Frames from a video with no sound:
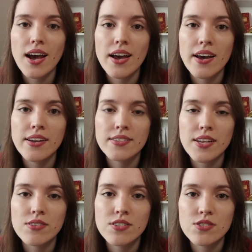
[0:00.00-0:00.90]
And it
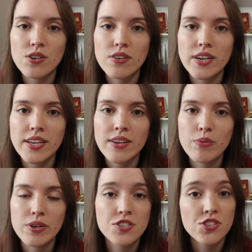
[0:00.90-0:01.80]
tells a story
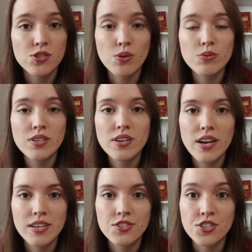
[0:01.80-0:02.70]
when she's older
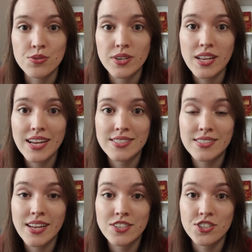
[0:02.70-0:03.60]
and she's
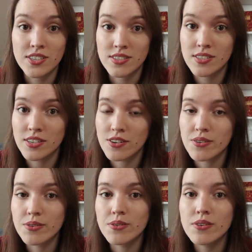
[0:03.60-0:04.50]
realizing that she's the
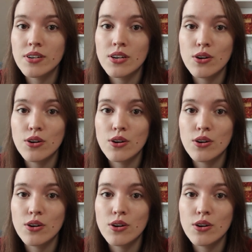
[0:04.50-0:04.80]
girl